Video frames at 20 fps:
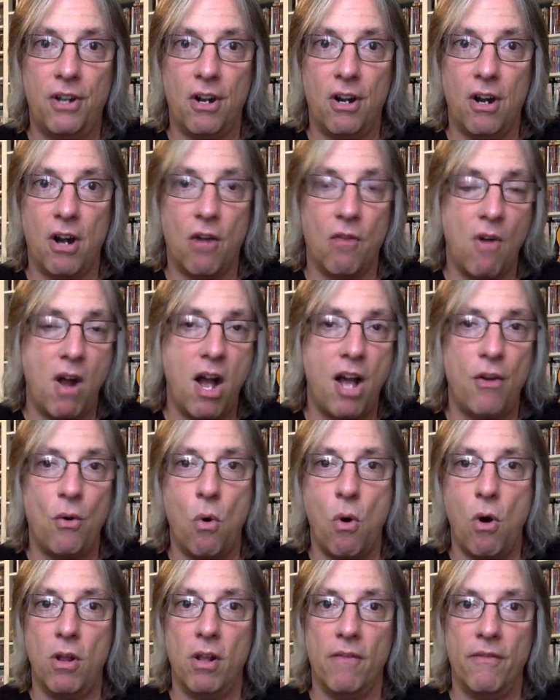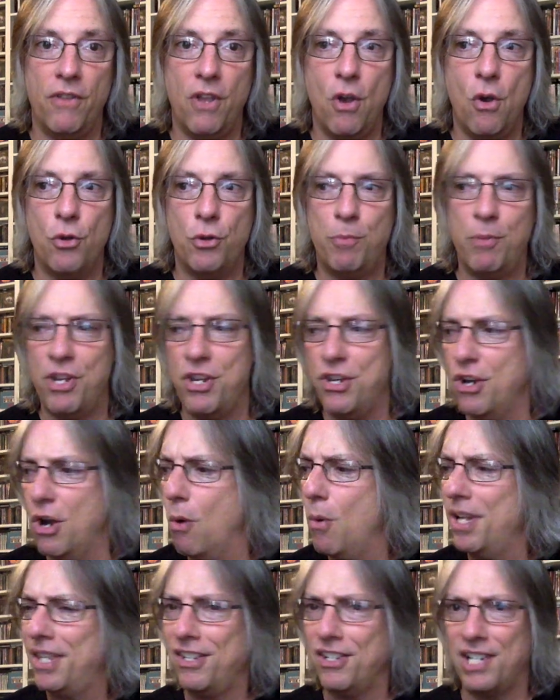are, are, on all of those. But you
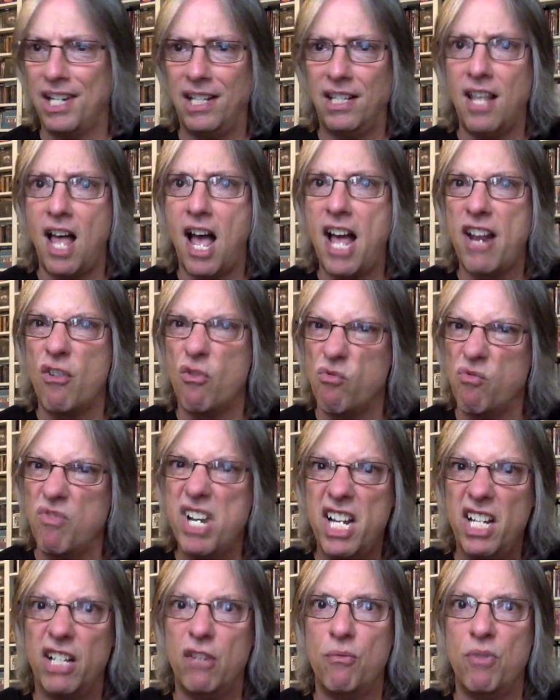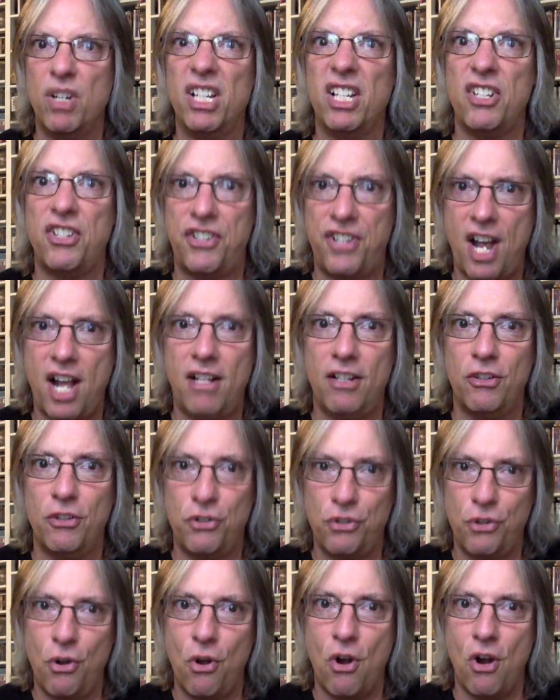know what? There's a lot of really really solid
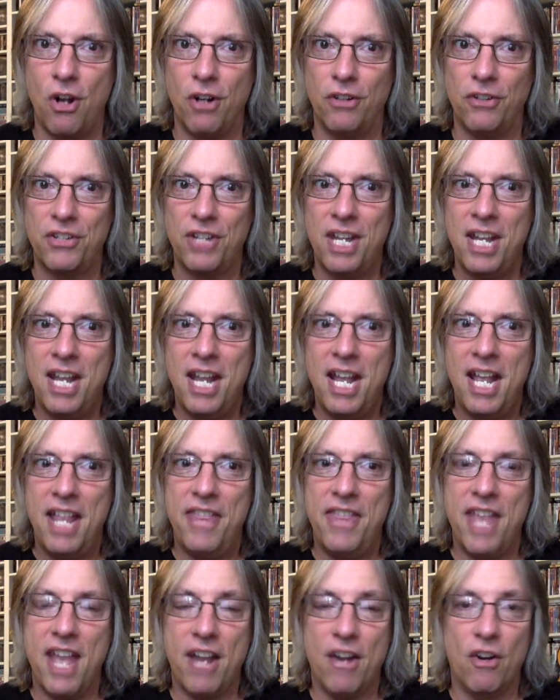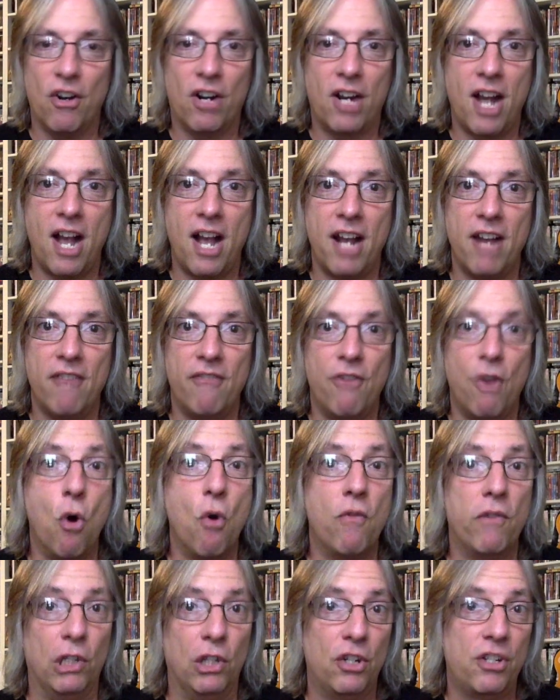songs that are kind of
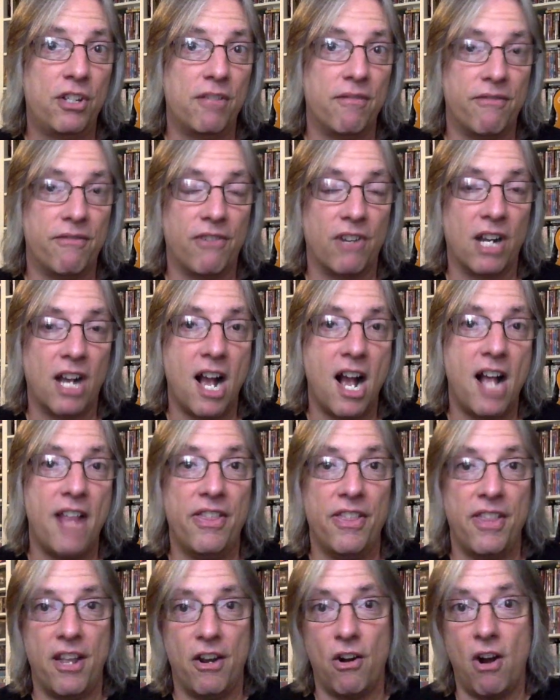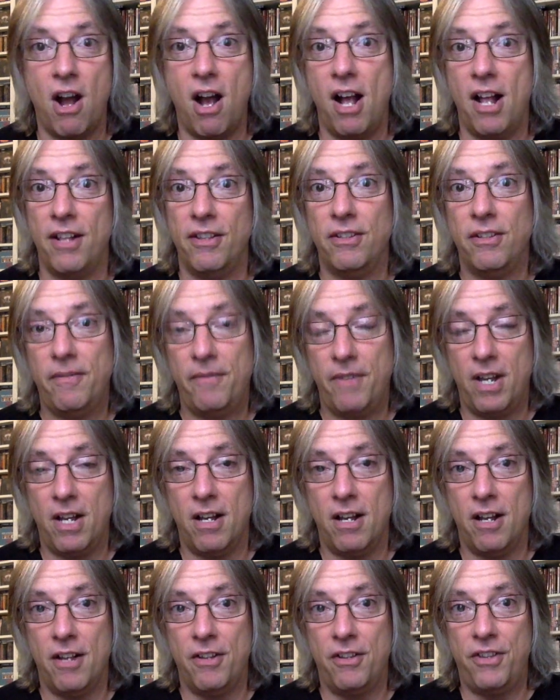overlooked and forgotten that are on
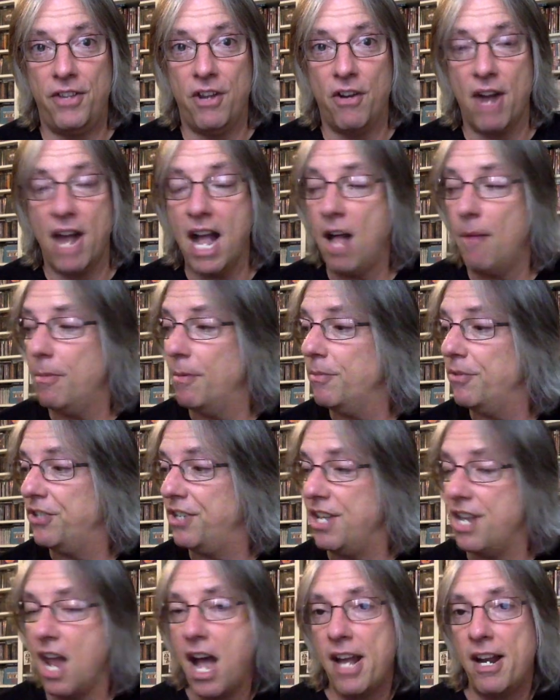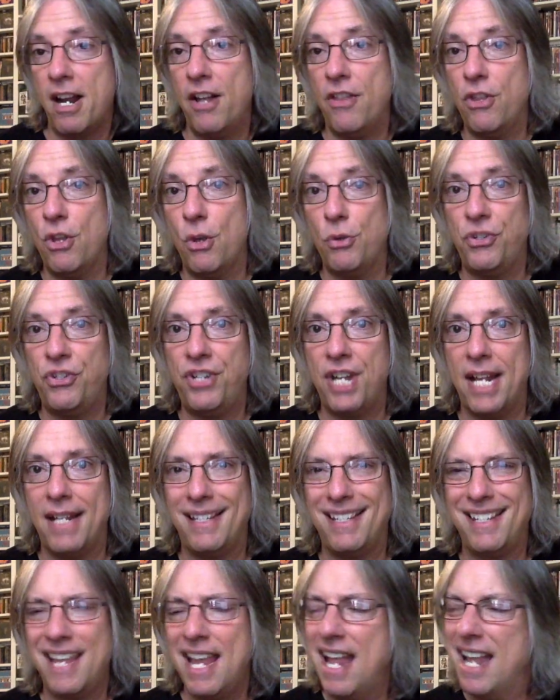uh, their albums not on those sets,